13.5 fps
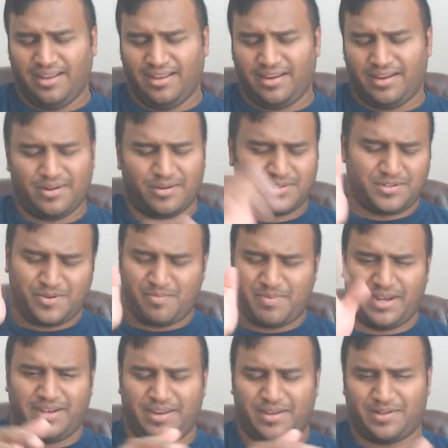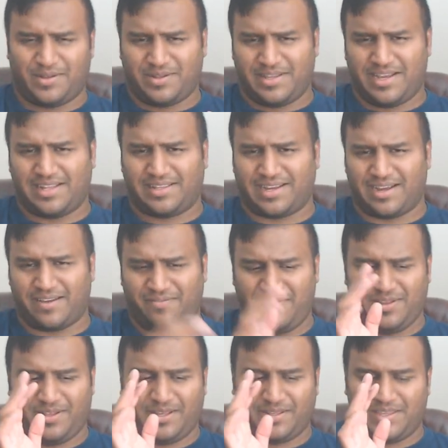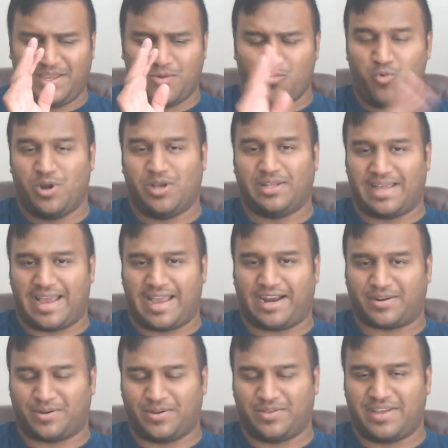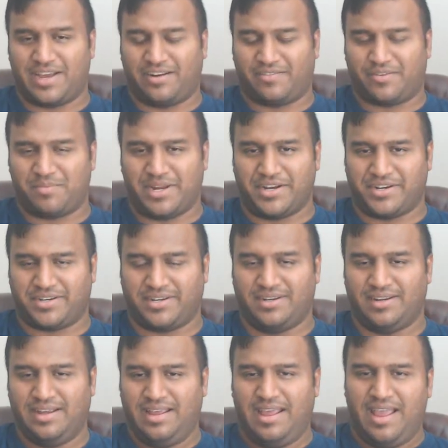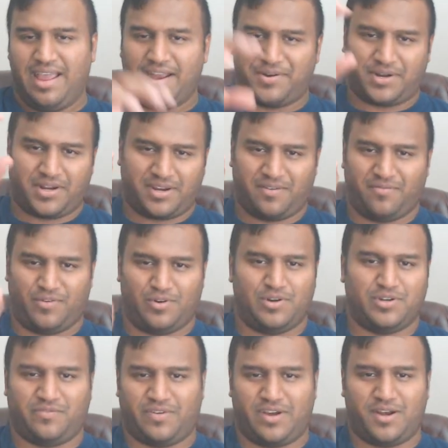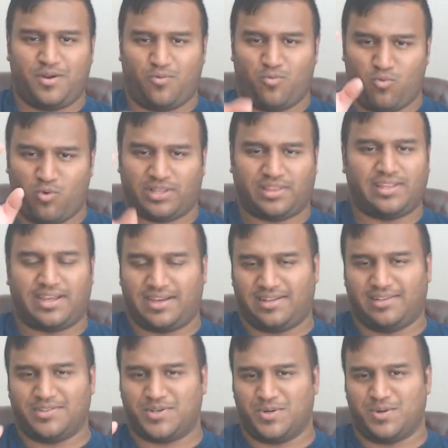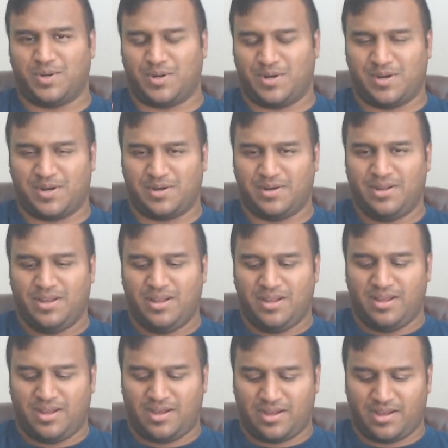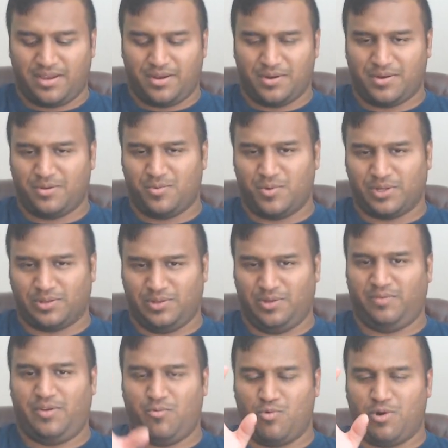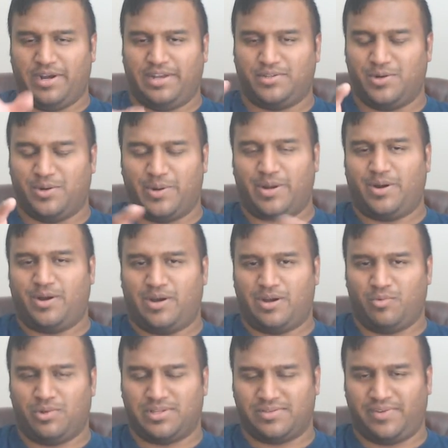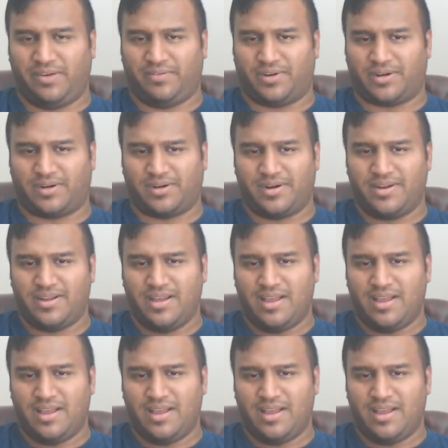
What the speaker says: It's no big deal, all that. Like, I feel like they will act on that information and try to converge and find out what the hell is going on, with Luffy, what is going on with his Fever card.